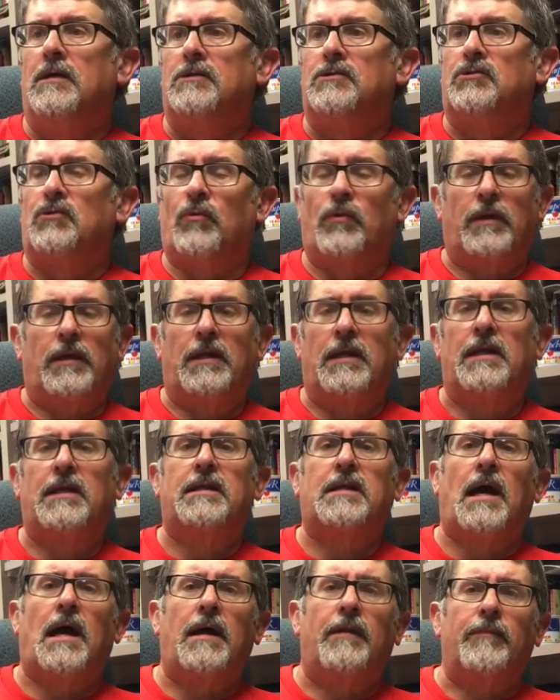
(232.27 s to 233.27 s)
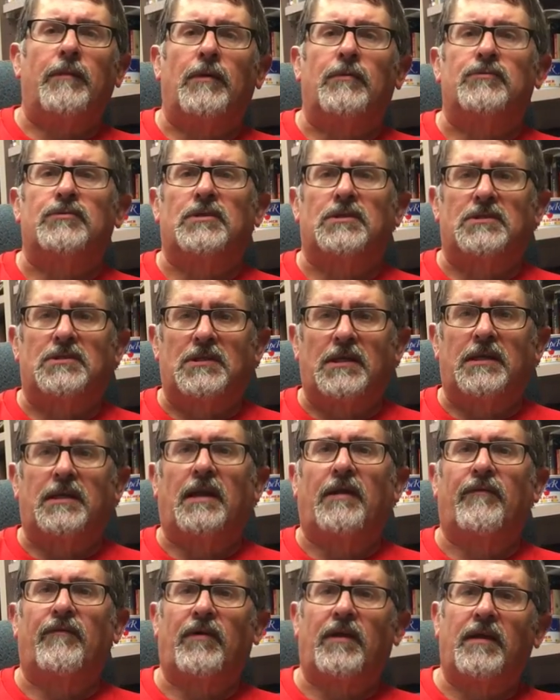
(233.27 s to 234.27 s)
So anytime there was a
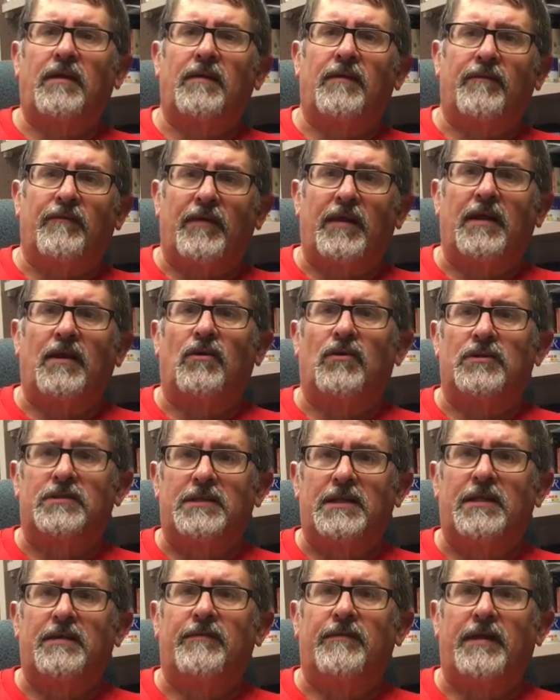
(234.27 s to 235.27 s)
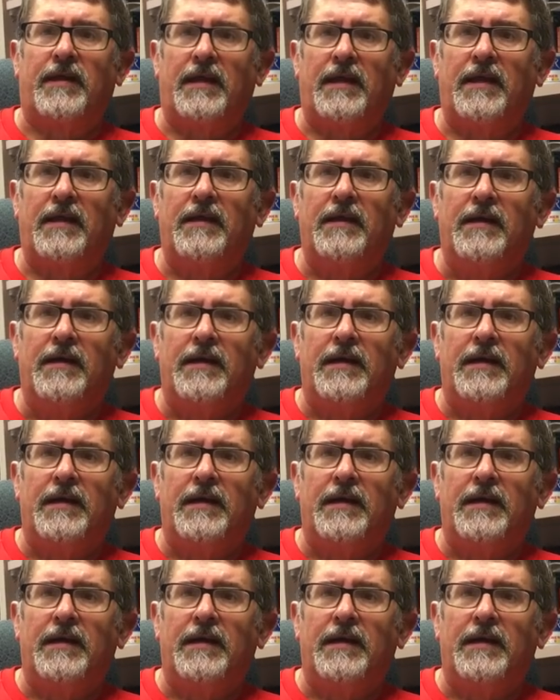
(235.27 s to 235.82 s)
significant event on TV,